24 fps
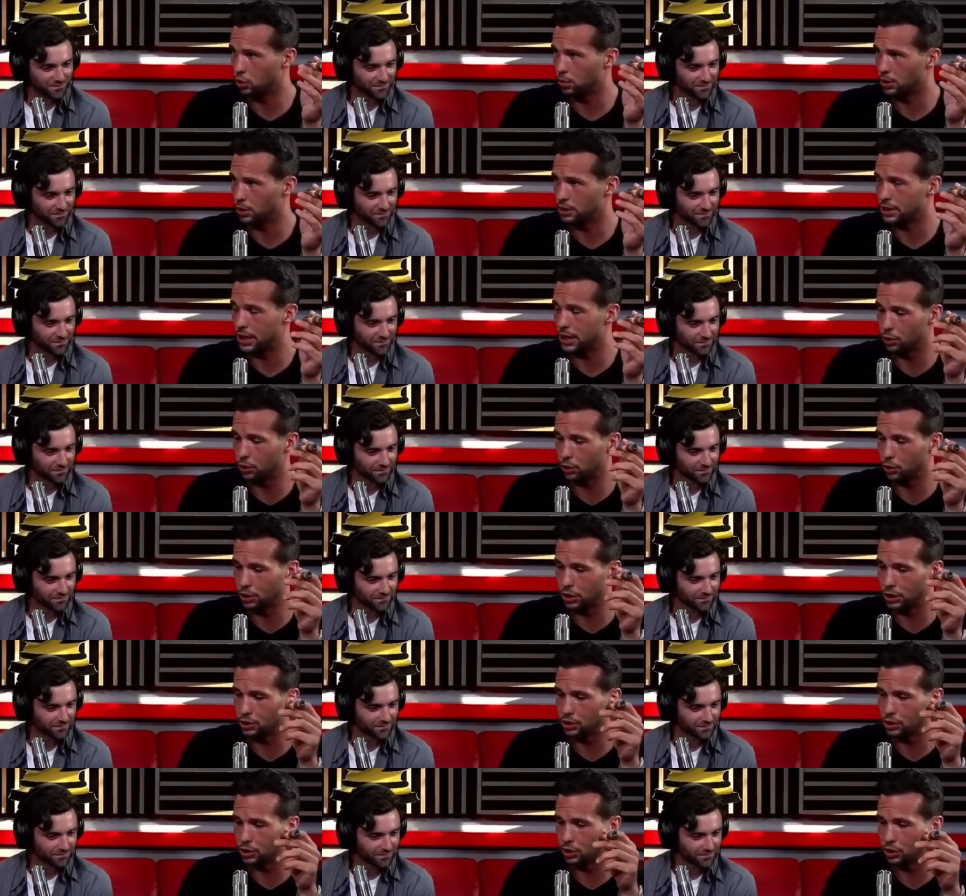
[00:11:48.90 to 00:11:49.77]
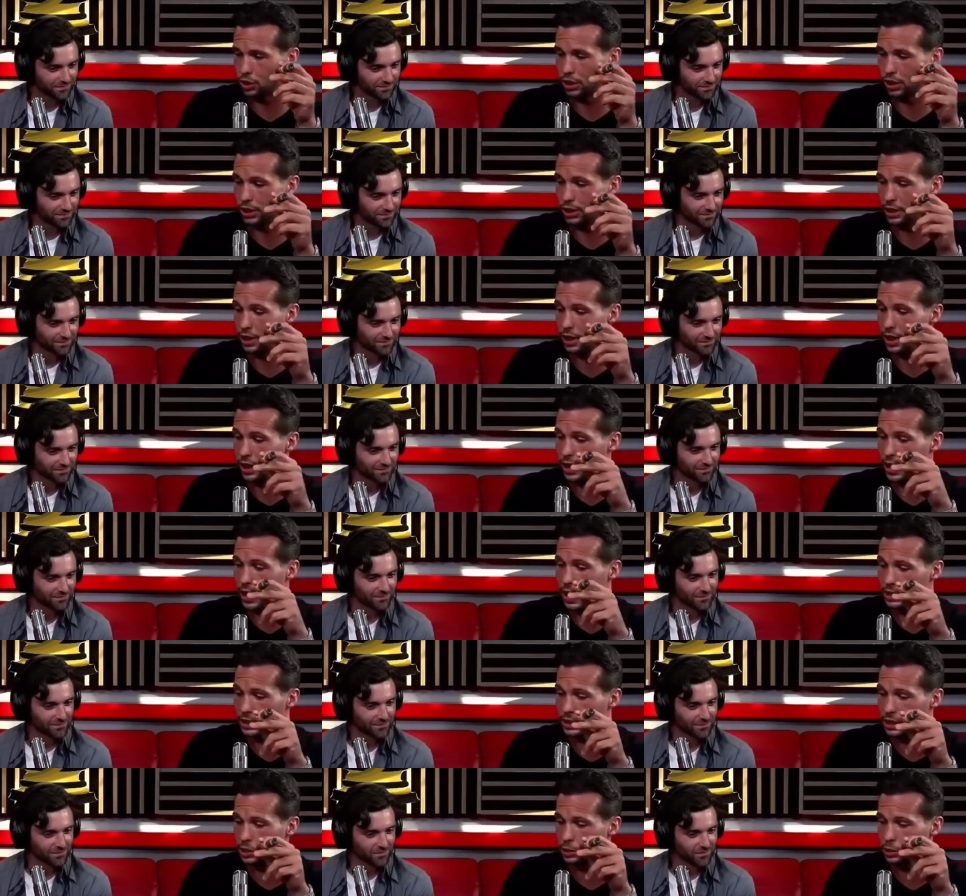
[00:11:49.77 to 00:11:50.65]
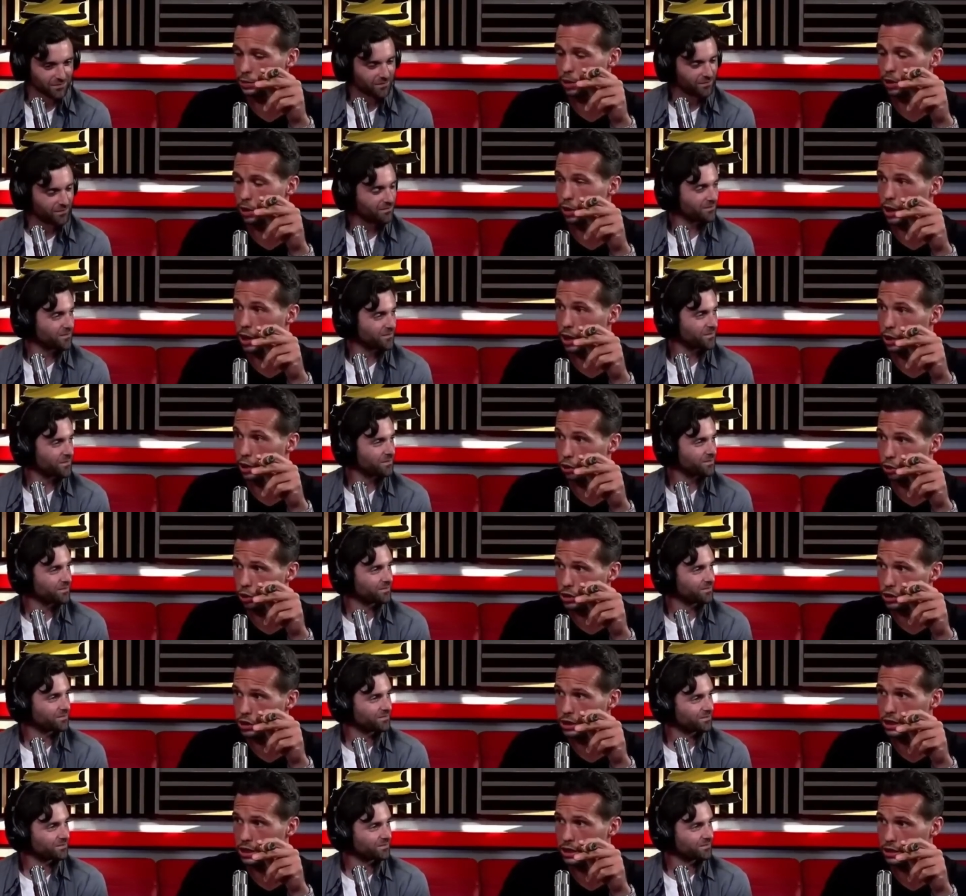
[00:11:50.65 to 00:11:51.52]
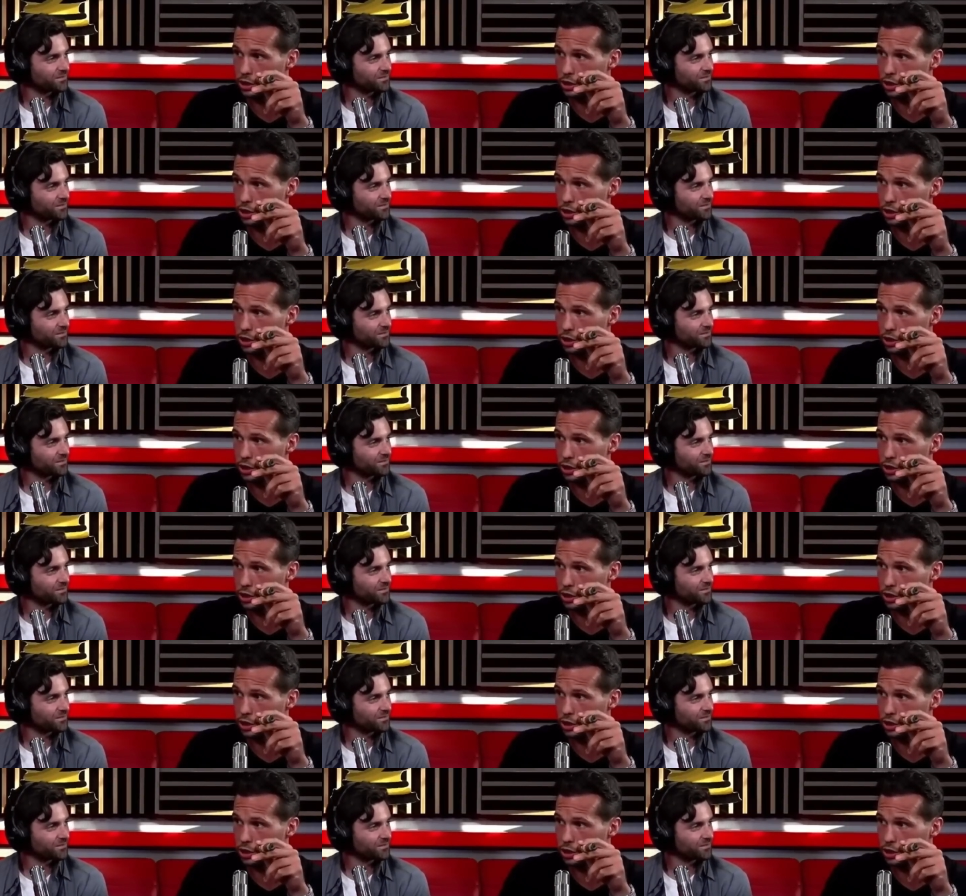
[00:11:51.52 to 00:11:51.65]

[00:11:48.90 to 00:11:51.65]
Speaker 1: because Andrew thinks it's a good idea, and as his brother, I trust his